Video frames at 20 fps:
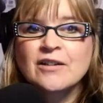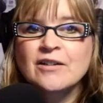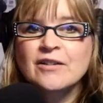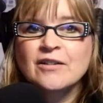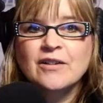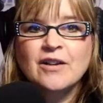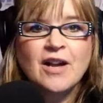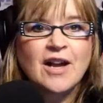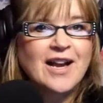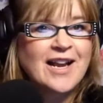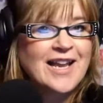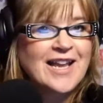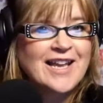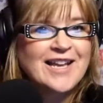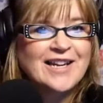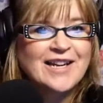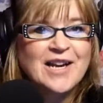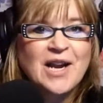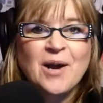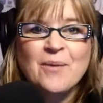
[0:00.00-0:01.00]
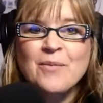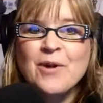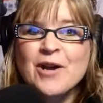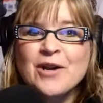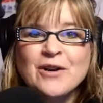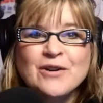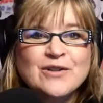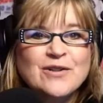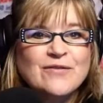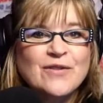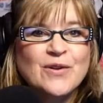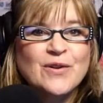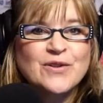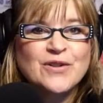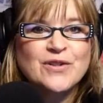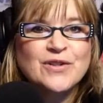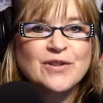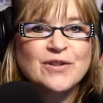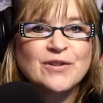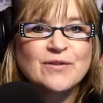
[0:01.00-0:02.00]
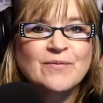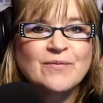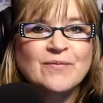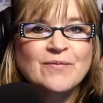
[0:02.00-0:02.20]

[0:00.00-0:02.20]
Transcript: again, come on our devotional,